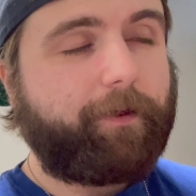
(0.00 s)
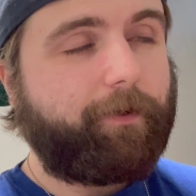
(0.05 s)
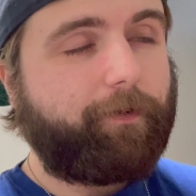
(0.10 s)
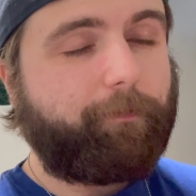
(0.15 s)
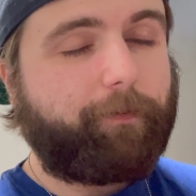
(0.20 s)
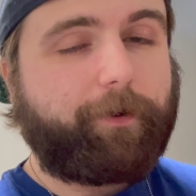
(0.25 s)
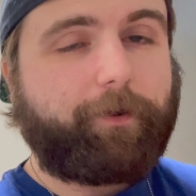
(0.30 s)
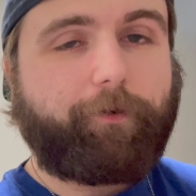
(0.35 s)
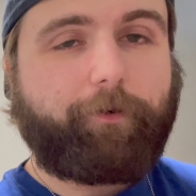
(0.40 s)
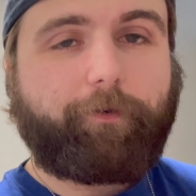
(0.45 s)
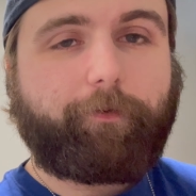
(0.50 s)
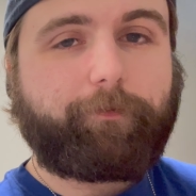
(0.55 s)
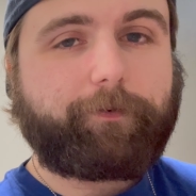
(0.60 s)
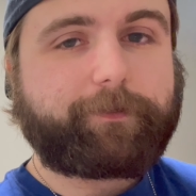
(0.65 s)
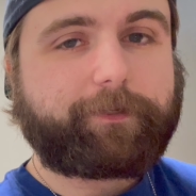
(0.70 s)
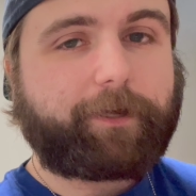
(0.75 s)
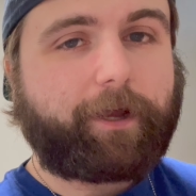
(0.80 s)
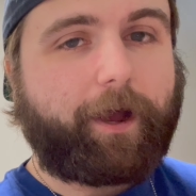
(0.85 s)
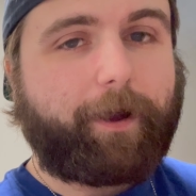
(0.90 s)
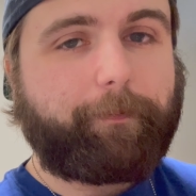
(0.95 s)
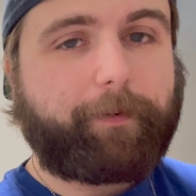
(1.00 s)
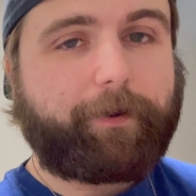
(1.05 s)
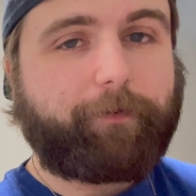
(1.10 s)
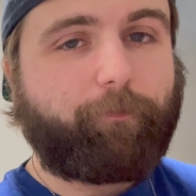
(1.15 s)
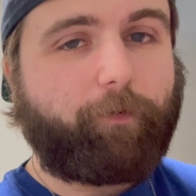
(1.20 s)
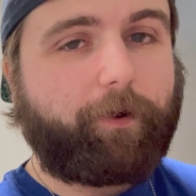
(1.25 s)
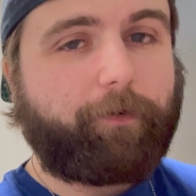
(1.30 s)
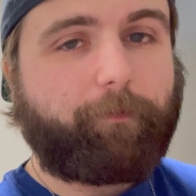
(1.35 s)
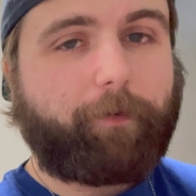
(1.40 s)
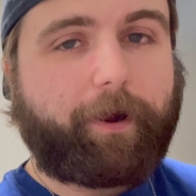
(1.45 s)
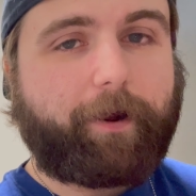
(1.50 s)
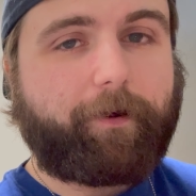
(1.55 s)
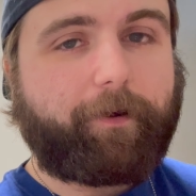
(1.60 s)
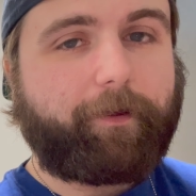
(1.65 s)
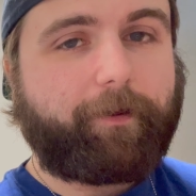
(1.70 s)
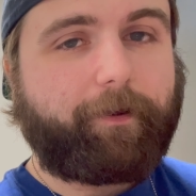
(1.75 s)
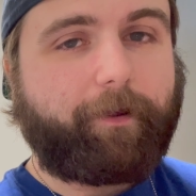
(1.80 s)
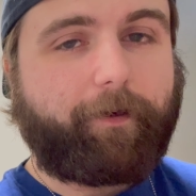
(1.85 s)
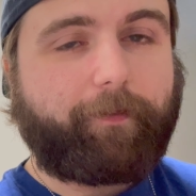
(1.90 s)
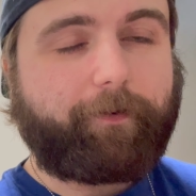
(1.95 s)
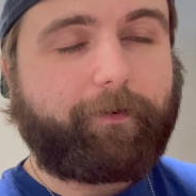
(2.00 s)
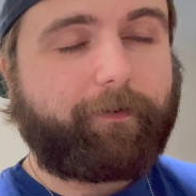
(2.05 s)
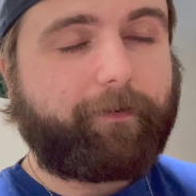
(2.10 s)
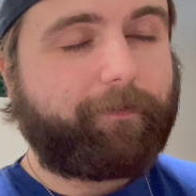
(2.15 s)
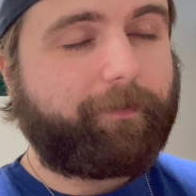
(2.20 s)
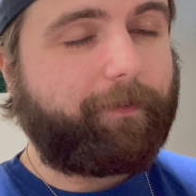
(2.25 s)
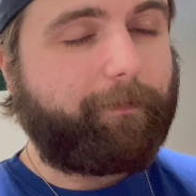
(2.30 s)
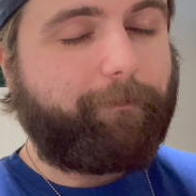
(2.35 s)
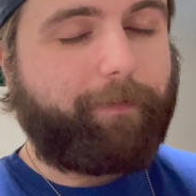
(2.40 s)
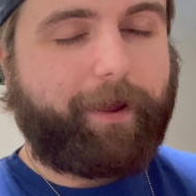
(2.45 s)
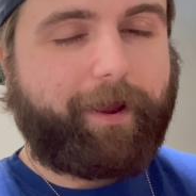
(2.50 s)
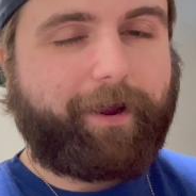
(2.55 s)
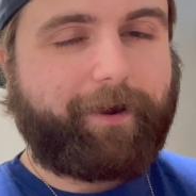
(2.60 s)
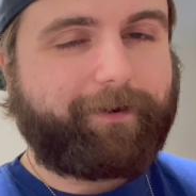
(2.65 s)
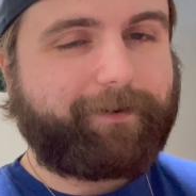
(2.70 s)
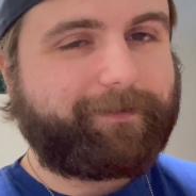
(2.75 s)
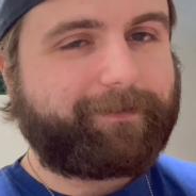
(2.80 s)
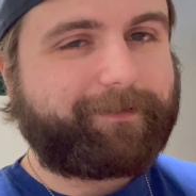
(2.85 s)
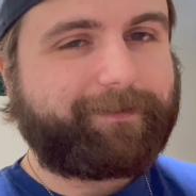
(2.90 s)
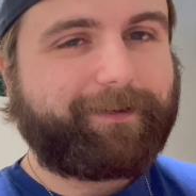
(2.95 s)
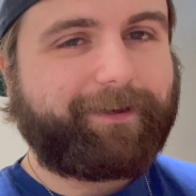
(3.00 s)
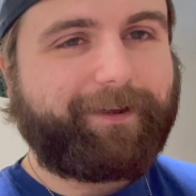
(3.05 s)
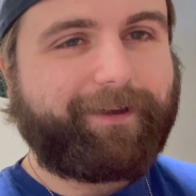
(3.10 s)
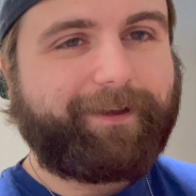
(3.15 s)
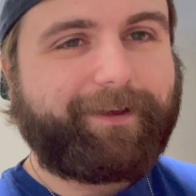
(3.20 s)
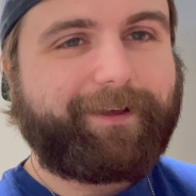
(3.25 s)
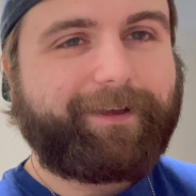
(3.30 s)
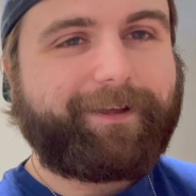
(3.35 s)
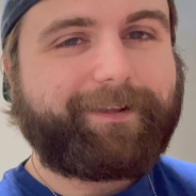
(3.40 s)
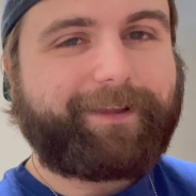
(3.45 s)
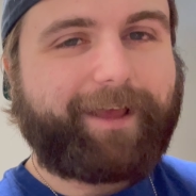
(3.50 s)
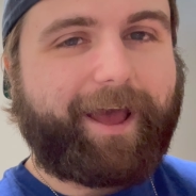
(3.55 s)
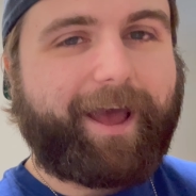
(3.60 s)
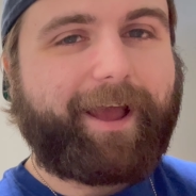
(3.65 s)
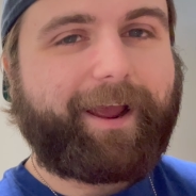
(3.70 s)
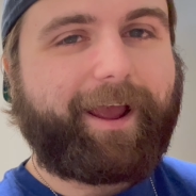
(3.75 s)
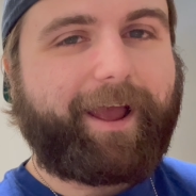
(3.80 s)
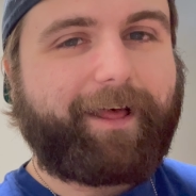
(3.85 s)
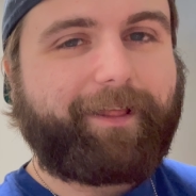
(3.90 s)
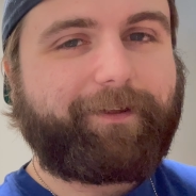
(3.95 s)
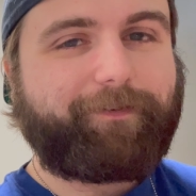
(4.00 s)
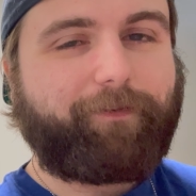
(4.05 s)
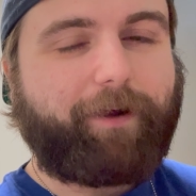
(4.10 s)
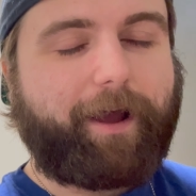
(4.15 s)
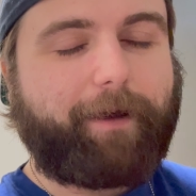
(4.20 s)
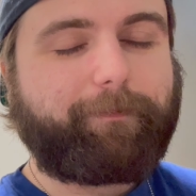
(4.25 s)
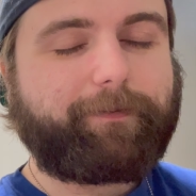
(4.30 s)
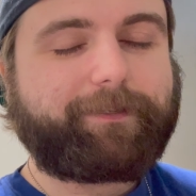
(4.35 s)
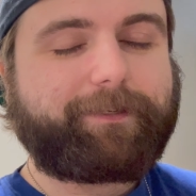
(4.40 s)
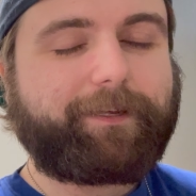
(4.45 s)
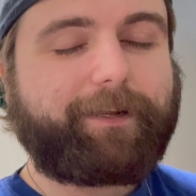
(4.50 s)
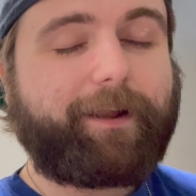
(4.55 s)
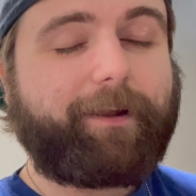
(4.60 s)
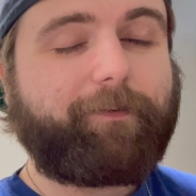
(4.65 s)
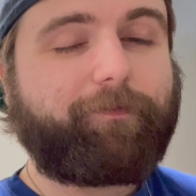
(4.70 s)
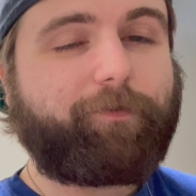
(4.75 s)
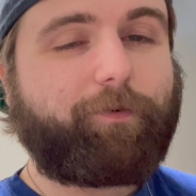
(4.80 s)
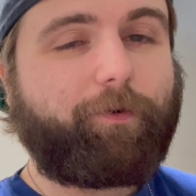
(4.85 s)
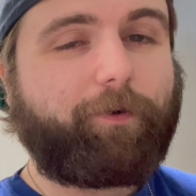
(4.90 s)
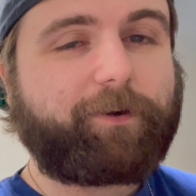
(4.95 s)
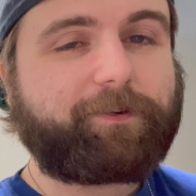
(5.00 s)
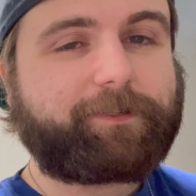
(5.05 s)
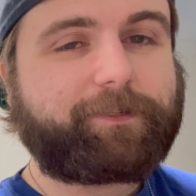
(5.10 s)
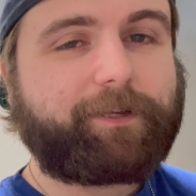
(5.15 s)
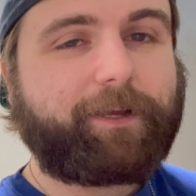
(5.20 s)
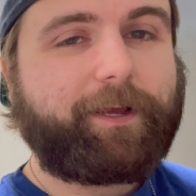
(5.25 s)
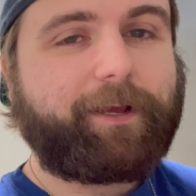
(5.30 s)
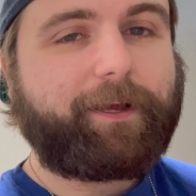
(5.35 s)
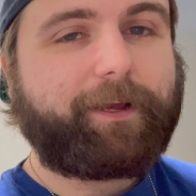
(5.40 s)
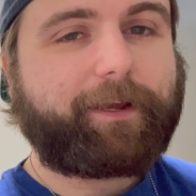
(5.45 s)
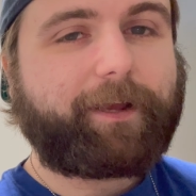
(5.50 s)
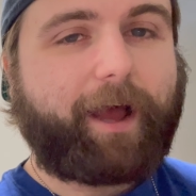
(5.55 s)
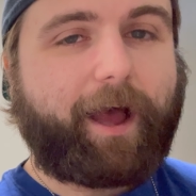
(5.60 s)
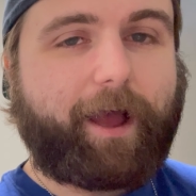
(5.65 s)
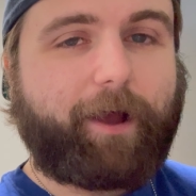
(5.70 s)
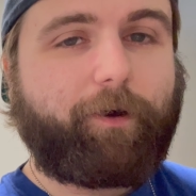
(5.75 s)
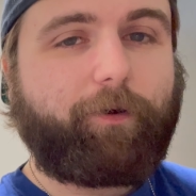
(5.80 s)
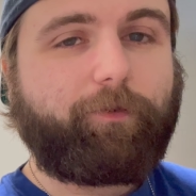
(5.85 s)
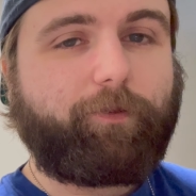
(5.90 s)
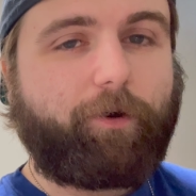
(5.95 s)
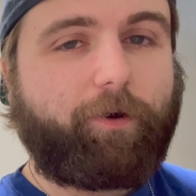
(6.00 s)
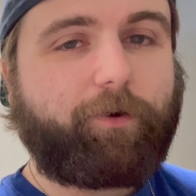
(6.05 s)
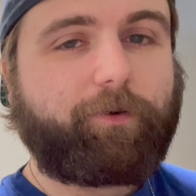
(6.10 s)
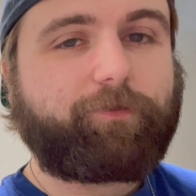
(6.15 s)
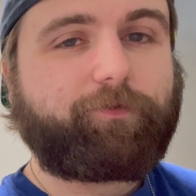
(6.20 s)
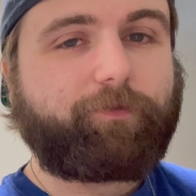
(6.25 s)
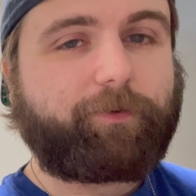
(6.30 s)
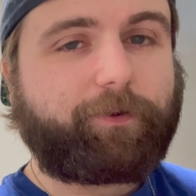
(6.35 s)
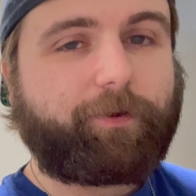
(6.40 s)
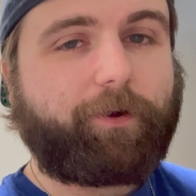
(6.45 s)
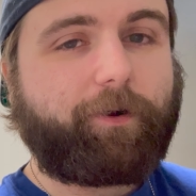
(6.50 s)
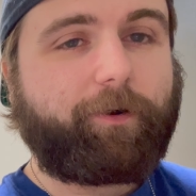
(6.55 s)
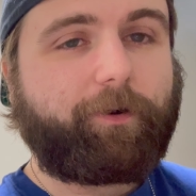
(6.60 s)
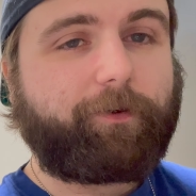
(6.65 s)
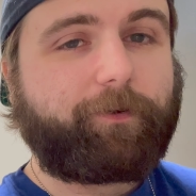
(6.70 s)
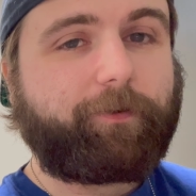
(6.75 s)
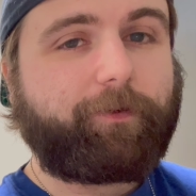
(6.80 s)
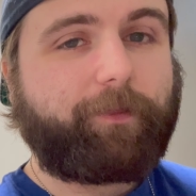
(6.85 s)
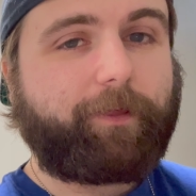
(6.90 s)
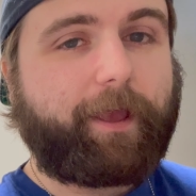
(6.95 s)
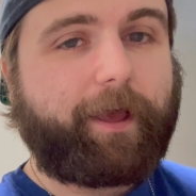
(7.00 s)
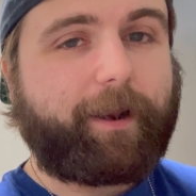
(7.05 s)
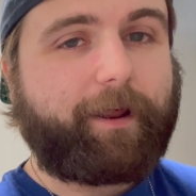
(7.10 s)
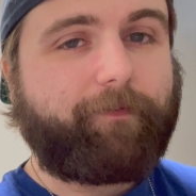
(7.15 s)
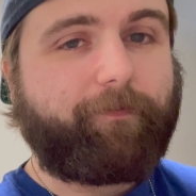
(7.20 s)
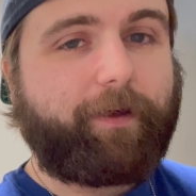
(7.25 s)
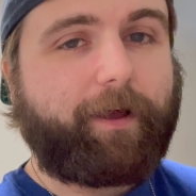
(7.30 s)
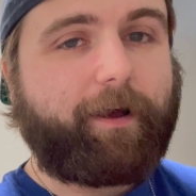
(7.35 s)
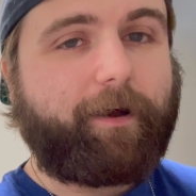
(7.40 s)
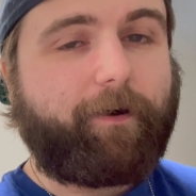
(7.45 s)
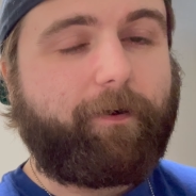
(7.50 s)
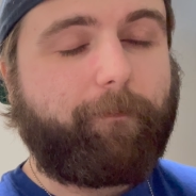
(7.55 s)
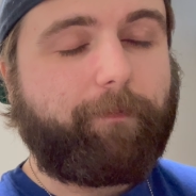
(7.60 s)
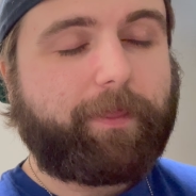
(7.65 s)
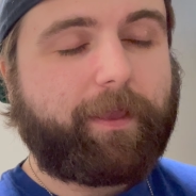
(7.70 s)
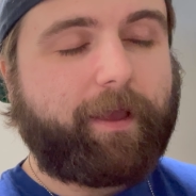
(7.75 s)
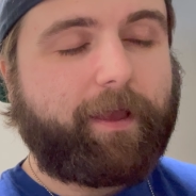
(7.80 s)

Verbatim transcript: We knew it was coming one way or another. The Bears tag Allen Robinson and of course, Kyle Long's return to the NFL.